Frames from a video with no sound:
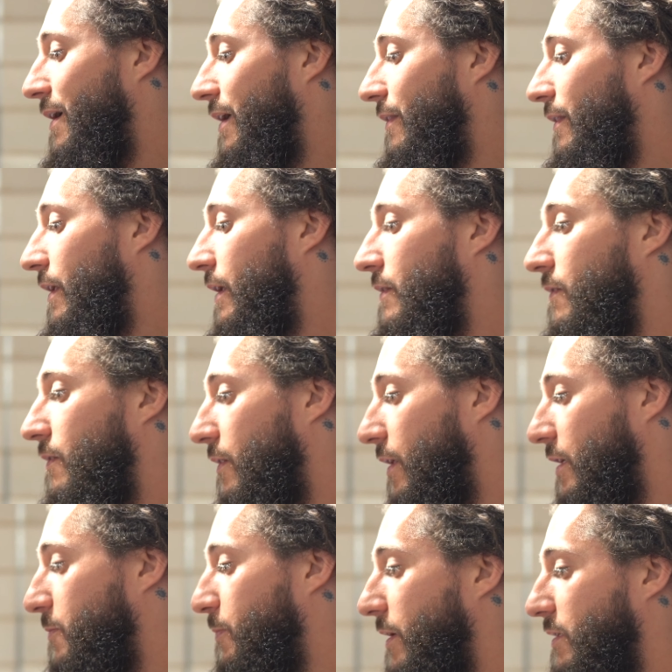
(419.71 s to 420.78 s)
And then
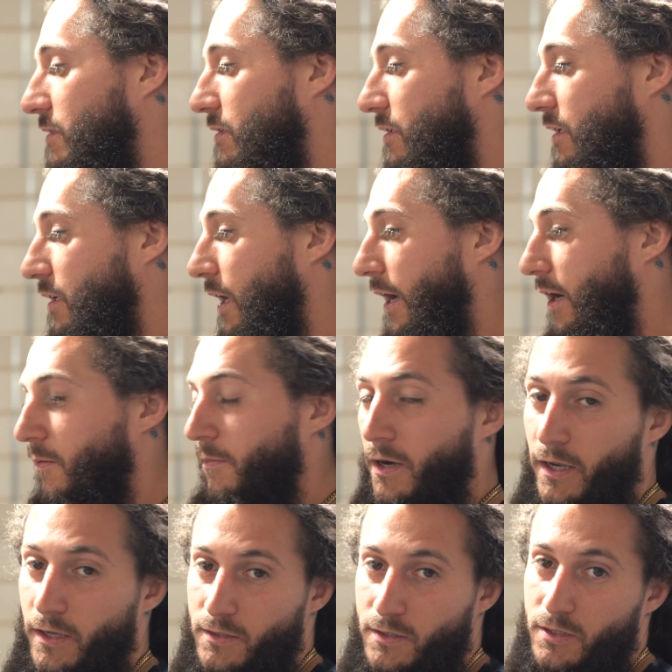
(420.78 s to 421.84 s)
that's basically how
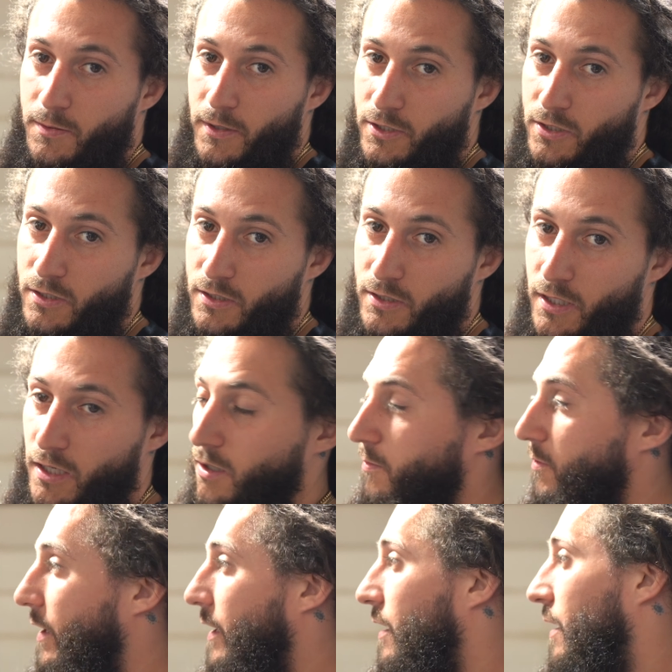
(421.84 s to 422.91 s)
my suspension is set up
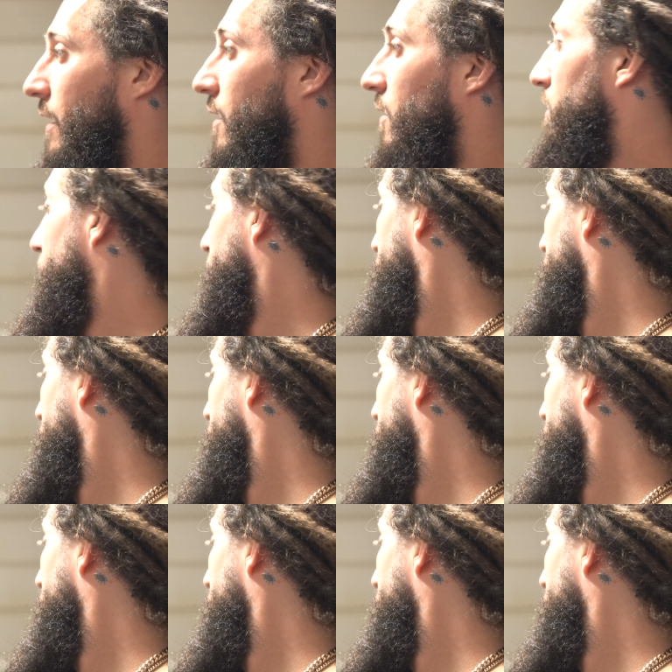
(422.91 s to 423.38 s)
right now.